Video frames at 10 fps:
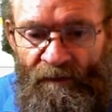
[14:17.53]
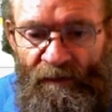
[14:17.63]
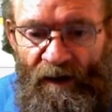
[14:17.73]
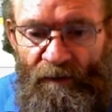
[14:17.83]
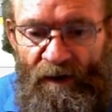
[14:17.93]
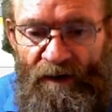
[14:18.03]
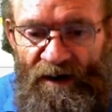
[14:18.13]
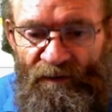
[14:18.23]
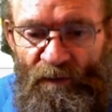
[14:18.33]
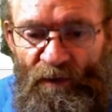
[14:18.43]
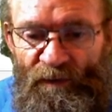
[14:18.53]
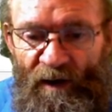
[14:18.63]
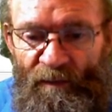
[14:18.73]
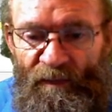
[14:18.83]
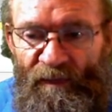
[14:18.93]
Yeah, because I've moved
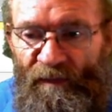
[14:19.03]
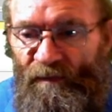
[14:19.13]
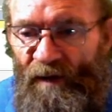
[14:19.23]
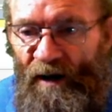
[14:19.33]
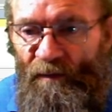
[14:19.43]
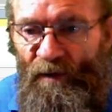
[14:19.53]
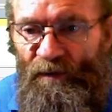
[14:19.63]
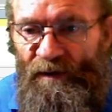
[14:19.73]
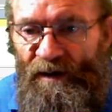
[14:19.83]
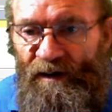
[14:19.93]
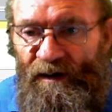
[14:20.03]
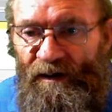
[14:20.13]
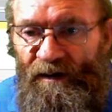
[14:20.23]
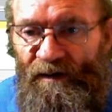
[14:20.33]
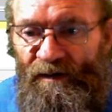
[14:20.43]
up, I moved
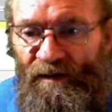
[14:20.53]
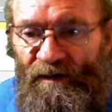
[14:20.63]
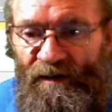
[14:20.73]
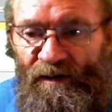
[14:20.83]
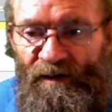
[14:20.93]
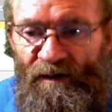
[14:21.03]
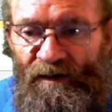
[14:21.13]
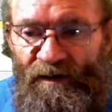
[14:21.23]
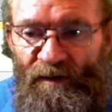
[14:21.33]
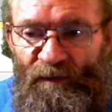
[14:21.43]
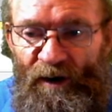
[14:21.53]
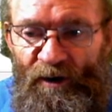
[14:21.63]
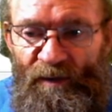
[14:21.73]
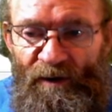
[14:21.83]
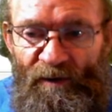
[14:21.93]
the
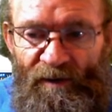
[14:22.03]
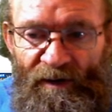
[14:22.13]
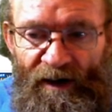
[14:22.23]
variable